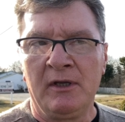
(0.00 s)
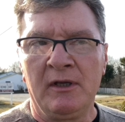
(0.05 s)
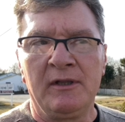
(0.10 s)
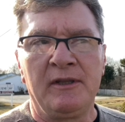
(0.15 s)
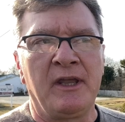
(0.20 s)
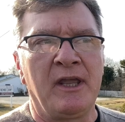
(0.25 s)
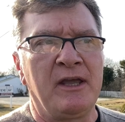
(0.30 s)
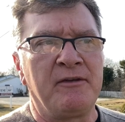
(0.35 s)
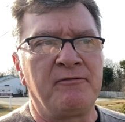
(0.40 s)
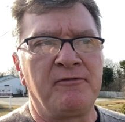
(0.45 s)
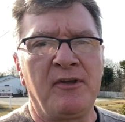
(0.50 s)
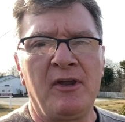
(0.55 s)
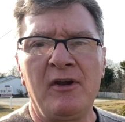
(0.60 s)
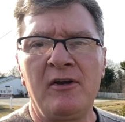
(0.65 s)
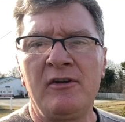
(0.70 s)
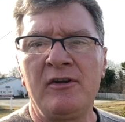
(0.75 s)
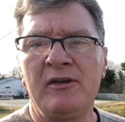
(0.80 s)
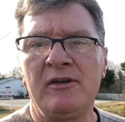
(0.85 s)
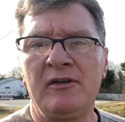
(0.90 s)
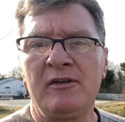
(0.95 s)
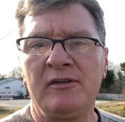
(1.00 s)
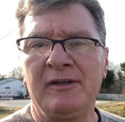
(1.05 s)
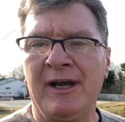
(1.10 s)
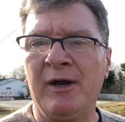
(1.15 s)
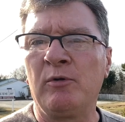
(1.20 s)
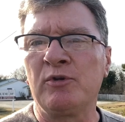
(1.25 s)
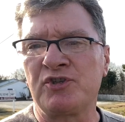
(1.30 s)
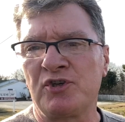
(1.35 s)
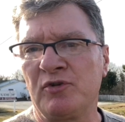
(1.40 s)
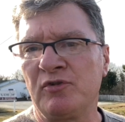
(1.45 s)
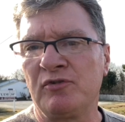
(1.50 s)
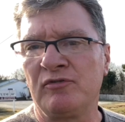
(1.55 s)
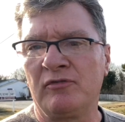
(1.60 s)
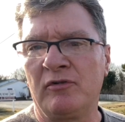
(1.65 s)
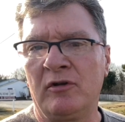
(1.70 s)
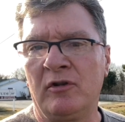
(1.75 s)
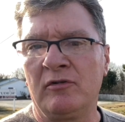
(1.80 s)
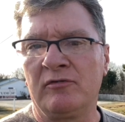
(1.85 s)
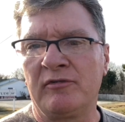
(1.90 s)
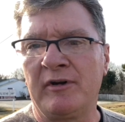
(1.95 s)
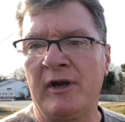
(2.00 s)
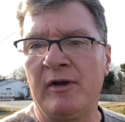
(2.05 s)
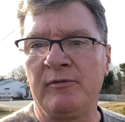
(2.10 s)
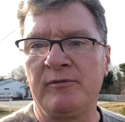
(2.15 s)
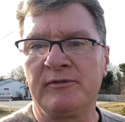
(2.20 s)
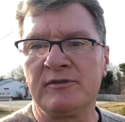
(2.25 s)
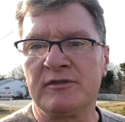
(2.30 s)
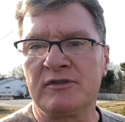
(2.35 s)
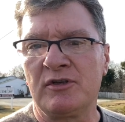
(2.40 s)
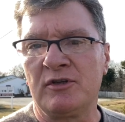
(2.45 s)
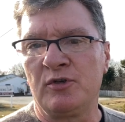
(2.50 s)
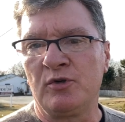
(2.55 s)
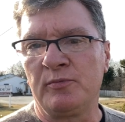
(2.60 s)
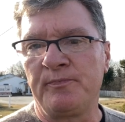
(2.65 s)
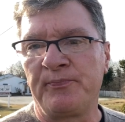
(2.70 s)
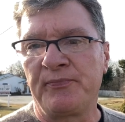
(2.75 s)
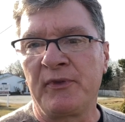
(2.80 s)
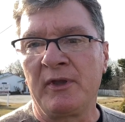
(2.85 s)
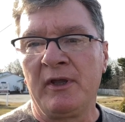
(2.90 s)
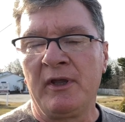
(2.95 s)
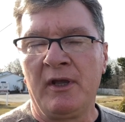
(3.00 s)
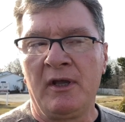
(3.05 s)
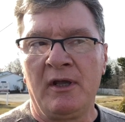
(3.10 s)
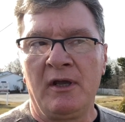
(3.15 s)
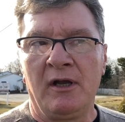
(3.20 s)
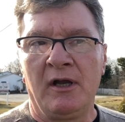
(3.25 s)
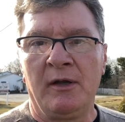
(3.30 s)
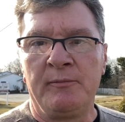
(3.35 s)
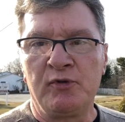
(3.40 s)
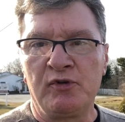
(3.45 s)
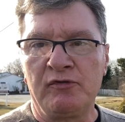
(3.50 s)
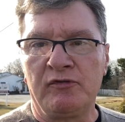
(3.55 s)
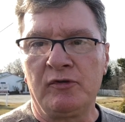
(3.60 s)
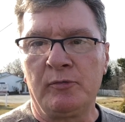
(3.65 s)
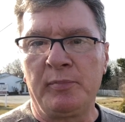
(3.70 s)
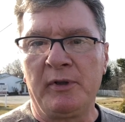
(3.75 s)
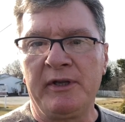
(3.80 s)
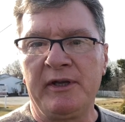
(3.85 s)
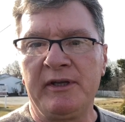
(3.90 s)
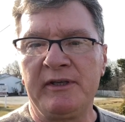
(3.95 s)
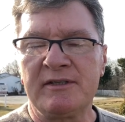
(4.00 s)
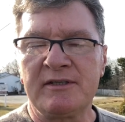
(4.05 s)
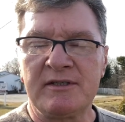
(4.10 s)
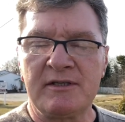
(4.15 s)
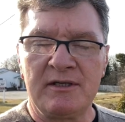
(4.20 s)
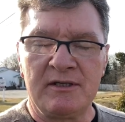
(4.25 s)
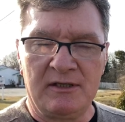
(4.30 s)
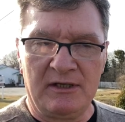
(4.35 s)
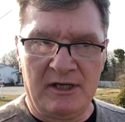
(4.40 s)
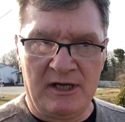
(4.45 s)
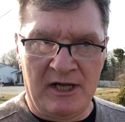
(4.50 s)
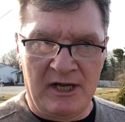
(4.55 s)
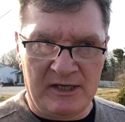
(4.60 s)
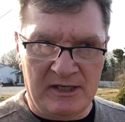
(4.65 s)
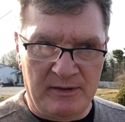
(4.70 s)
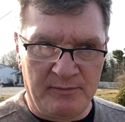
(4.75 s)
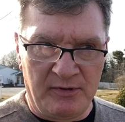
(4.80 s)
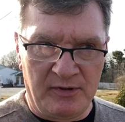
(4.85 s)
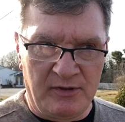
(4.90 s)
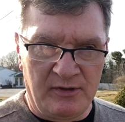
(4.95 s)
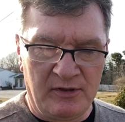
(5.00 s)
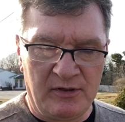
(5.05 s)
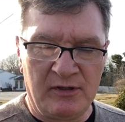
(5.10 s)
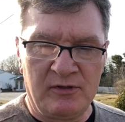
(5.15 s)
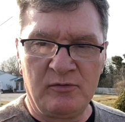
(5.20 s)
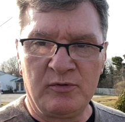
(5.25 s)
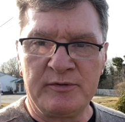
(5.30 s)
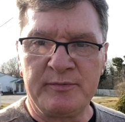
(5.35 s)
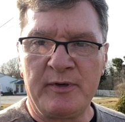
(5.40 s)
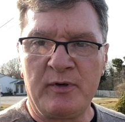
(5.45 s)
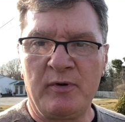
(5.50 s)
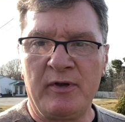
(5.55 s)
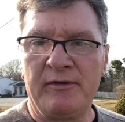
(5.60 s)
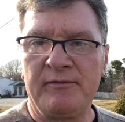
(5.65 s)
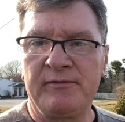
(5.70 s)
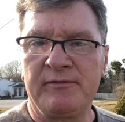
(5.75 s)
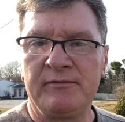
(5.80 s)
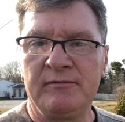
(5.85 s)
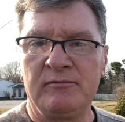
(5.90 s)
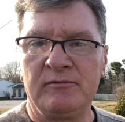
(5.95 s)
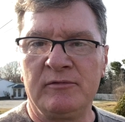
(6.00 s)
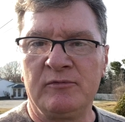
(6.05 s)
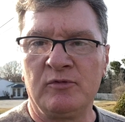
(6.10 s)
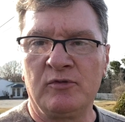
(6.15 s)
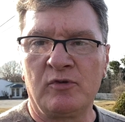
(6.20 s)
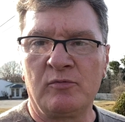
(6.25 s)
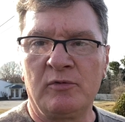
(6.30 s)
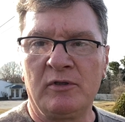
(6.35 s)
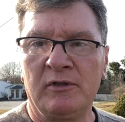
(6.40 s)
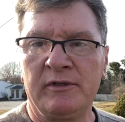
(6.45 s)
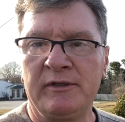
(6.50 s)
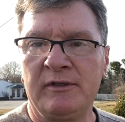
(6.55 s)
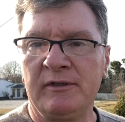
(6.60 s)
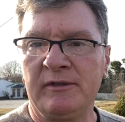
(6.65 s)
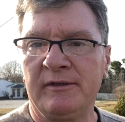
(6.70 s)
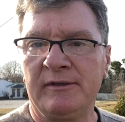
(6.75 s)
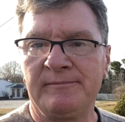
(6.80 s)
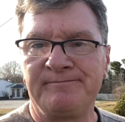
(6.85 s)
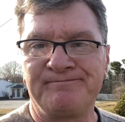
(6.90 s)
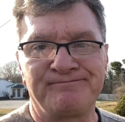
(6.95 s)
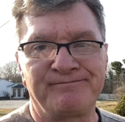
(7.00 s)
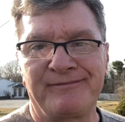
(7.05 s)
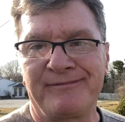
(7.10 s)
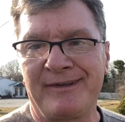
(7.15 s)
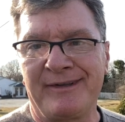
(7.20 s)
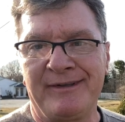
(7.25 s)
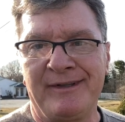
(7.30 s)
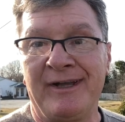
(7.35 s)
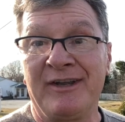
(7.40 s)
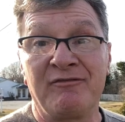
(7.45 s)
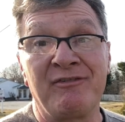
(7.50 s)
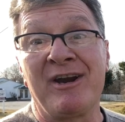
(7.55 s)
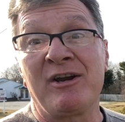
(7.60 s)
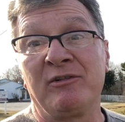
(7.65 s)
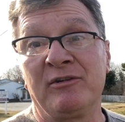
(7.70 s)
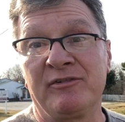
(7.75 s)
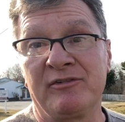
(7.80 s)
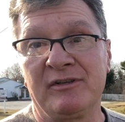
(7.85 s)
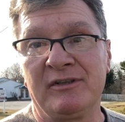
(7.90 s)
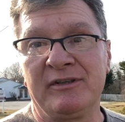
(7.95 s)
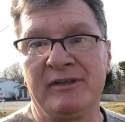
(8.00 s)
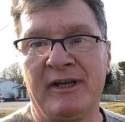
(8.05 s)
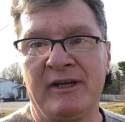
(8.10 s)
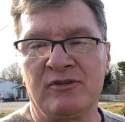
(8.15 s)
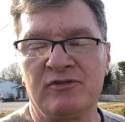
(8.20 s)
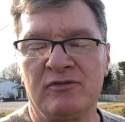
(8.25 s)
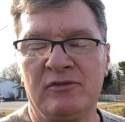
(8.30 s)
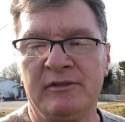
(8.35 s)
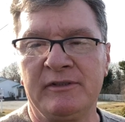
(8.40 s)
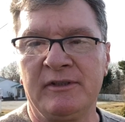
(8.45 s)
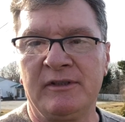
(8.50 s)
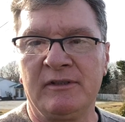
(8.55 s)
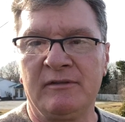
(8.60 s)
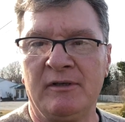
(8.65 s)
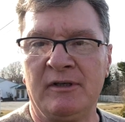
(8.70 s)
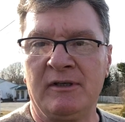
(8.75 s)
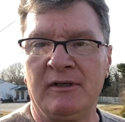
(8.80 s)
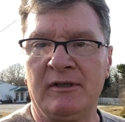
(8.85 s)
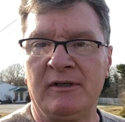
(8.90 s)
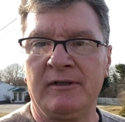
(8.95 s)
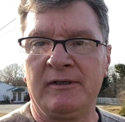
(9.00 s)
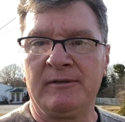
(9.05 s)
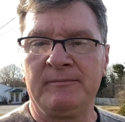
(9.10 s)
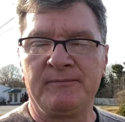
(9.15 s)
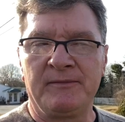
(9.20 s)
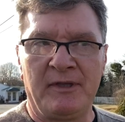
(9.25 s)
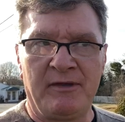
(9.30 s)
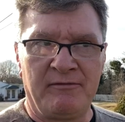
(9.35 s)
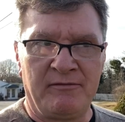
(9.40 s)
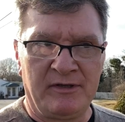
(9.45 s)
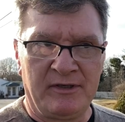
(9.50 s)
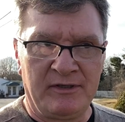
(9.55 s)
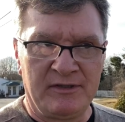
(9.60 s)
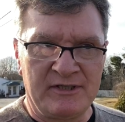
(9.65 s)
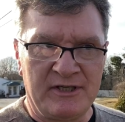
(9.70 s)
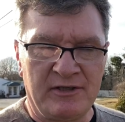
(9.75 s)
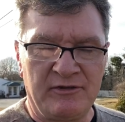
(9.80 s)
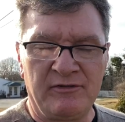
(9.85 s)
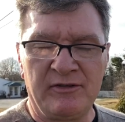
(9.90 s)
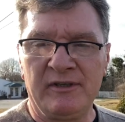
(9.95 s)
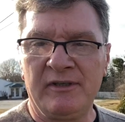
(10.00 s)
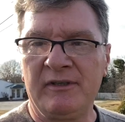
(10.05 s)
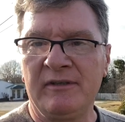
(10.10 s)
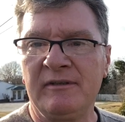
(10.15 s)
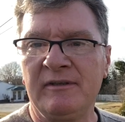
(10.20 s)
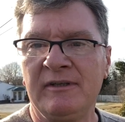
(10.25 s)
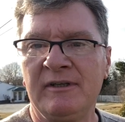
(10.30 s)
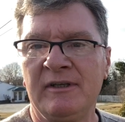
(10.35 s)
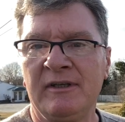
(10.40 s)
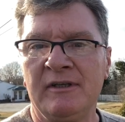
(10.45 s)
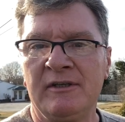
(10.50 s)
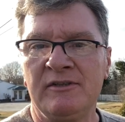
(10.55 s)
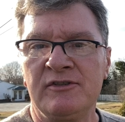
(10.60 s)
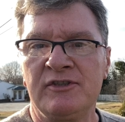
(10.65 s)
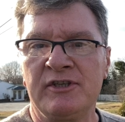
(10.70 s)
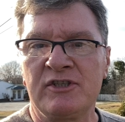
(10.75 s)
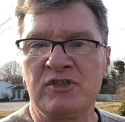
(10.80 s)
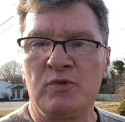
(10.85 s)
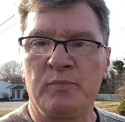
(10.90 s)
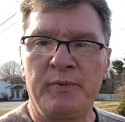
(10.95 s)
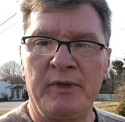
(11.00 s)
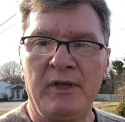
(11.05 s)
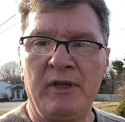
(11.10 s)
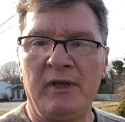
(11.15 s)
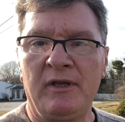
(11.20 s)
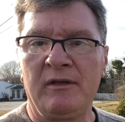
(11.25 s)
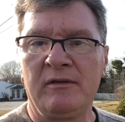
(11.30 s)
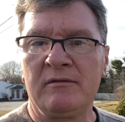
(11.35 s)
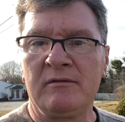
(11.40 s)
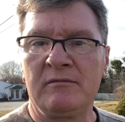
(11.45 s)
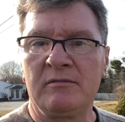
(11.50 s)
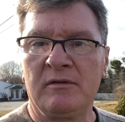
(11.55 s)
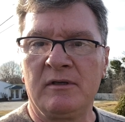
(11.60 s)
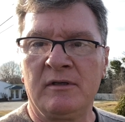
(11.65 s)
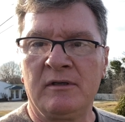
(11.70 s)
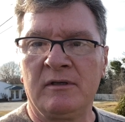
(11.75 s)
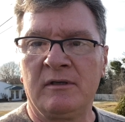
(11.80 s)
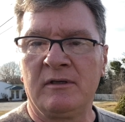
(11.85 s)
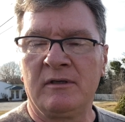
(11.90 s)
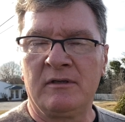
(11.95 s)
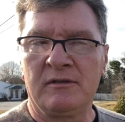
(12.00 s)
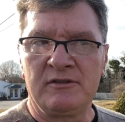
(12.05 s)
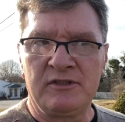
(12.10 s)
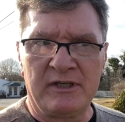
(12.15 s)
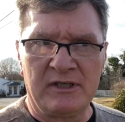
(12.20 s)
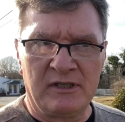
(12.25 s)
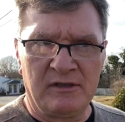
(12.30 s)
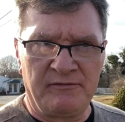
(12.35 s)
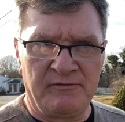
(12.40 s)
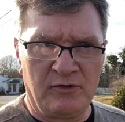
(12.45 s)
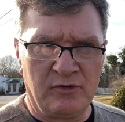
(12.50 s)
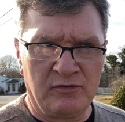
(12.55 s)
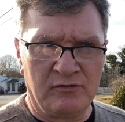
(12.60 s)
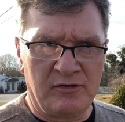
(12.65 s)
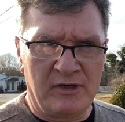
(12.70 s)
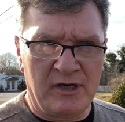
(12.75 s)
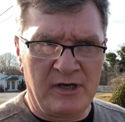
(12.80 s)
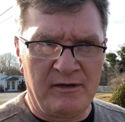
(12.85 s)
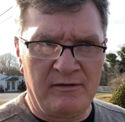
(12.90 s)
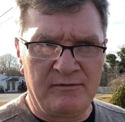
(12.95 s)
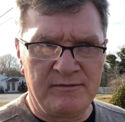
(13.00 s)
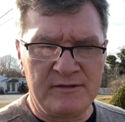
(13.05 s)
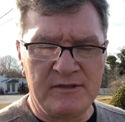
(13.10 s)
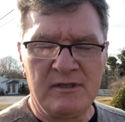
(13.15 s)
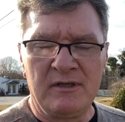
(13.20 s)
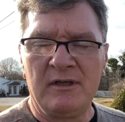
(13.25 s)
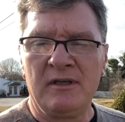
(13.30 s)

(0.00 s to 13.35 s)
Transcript: They have ferry, I will show you all around. So a beautiful place, I come here with my wife normally uh, regularly, actually, um, every Saturday, just to paint, uh, take the photographs,